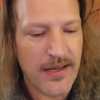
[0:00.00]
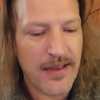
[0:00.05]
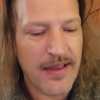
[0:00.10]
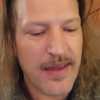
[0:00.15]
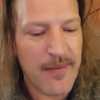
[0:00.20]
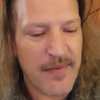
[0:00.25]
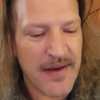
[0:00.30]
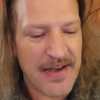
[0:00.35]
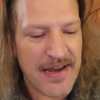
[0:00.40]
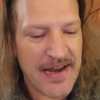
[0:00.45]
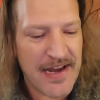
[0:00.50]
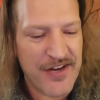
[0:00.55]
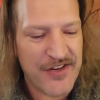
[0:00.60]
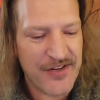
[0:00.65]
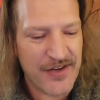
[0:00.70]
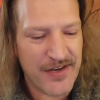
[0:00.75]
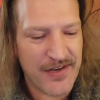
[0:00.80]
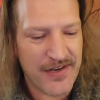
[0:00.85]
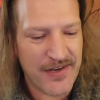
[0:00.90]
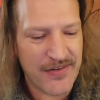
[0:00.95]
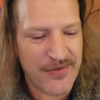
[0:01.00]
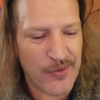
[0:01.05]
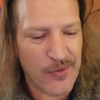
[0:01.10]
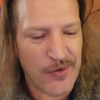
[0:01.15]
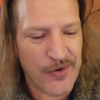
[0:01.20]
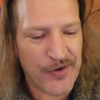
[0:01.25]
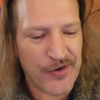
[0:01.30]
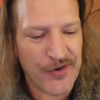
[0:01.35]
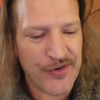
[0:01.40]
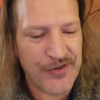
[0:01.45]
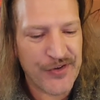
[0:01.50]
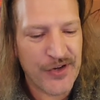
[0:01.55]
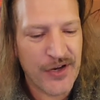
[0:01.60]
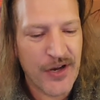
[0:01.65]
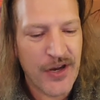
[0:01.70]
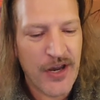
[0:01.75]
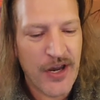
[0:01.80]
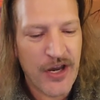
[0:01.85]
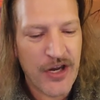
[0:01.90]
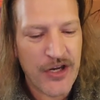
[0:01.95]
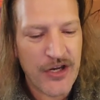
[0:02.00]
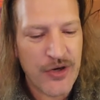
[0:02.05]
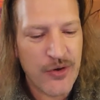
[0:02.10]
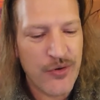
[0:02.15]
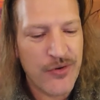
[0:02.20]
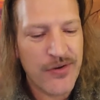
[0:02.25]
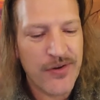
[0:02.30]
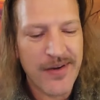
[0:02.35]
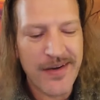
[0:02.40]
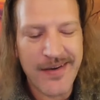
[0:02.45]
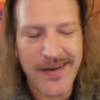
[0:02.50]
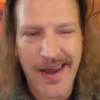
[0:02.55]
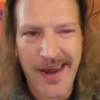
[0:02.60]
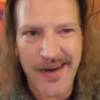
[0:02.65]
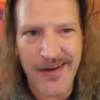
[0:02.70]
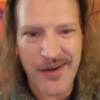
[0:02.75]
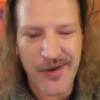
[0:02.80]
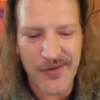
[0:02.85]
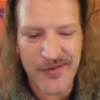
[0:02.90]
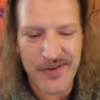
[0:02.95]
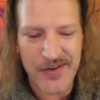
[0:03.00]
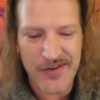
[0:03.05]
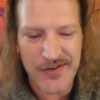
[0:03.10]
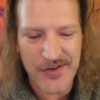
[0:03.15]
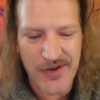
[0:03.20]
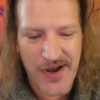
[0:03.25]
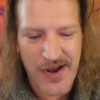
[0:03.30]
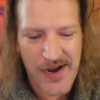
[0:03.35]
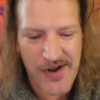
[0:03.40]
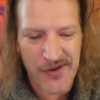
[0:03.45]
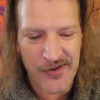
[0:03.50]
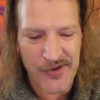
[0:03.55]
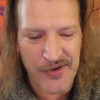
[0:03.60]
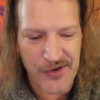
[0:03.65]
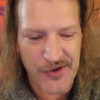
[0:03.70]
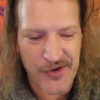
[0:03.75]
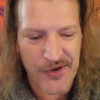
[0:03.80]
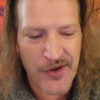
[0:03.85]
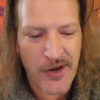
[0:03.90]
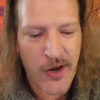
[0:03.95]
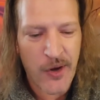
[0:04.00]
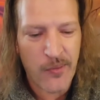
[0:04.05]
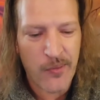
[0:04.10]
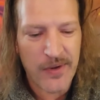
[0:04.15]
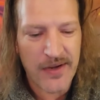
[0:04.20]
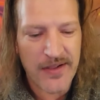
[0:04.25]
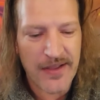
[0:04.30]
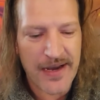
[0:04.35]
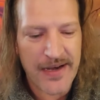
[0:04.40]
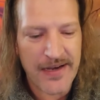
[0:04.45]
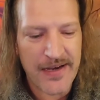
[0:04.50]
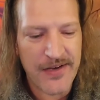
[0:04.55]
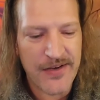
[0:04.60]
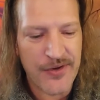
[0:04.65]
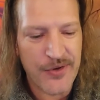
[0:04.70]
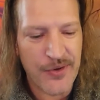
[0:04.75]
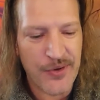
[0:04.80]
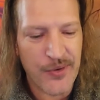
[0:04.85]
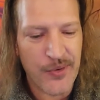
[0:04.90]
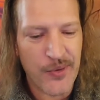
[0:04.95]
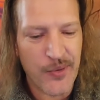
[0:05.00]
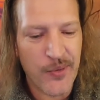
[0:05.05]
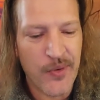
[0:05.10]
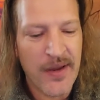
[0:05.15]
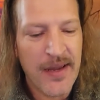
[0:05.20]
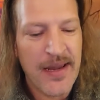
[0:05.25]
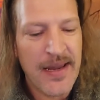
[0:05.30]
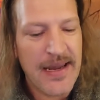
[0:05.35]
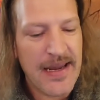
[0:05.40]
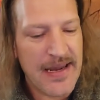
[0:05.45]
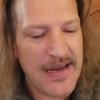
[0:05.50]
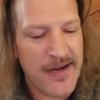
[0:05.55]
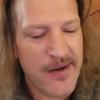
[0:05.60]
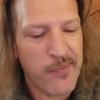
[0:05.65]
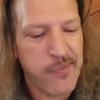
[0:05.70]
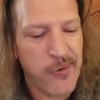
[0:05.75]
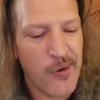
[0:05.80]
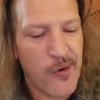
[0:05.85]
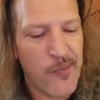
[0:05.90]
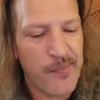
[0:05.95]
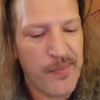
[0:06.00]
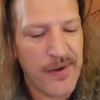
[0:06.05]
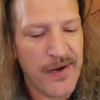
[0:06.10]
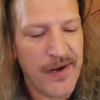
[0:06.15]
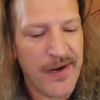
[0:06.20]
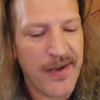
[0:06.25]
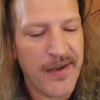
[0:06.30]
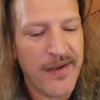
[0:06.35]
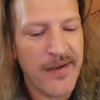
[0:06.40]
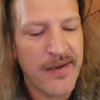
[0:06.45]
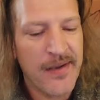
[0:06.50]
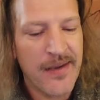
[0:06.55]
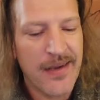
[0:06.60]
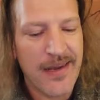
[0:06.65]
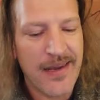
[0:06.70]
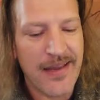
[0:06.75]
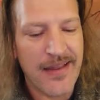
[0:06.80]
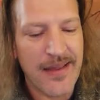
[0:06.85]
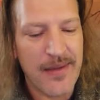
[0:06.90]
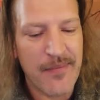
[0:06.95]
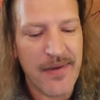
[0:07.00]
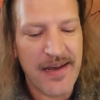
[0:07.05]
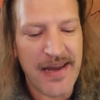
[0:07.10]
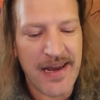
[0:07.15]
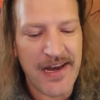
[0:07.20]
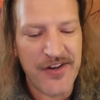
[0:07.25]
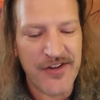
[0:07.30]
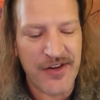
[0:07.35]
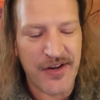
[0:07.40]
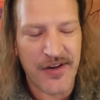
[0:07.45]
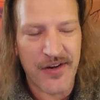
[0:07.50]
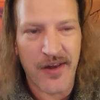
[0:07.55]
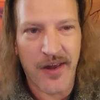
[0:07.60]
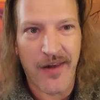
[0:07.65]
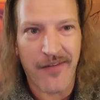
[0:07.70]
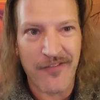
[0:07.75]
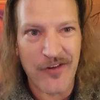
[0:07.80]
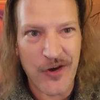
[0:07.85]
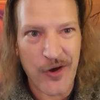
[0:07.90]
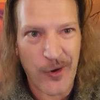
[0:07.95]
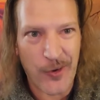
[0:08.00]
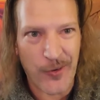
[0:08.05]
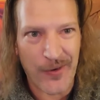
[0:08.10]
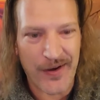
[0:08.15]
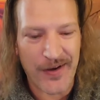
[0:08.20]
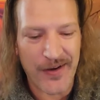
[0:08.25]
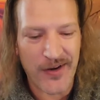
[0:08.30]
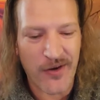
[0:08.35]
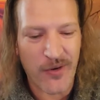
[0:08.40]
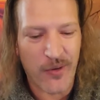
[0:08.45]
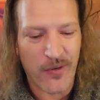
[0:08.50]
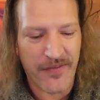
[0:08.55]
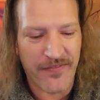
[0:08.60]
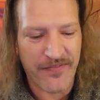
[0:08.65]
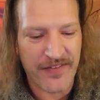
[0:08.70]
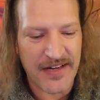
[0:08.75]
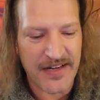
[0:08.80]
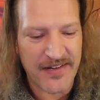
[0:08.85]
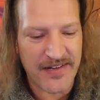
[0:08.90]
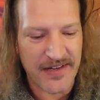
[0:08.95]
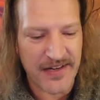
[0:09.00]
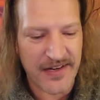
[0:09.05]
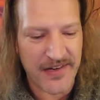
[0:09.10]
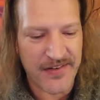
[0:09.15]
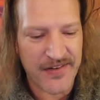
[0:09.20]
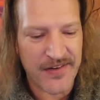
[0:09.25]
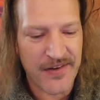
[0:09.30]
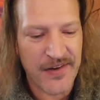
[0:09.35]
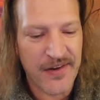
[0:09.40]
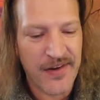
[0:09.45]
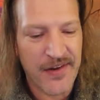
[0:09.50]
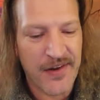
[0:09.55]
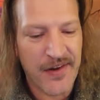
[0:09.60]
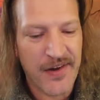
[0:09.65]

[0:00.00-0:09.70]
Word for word: elimination disorders, usually diagnosed in childhood related to inappropriate elimination of urine or feces.